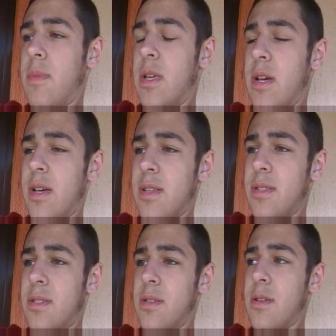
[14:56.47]

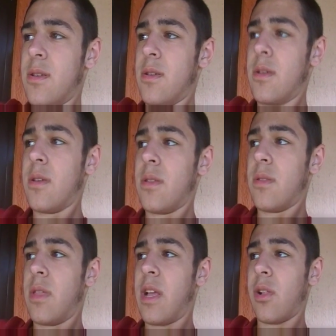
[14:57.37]
Because
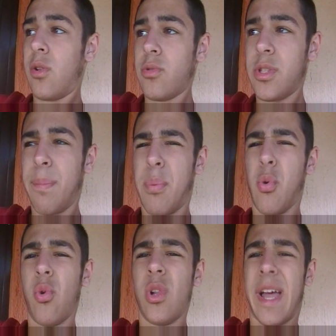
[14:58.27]
they close the
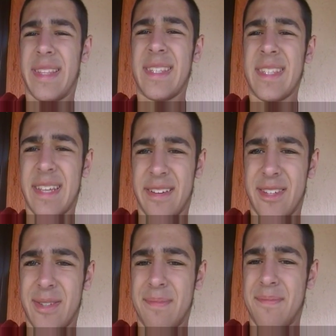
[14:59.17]
pool at
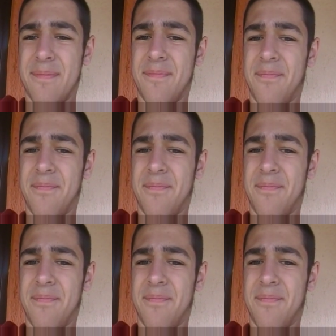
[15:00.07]
6.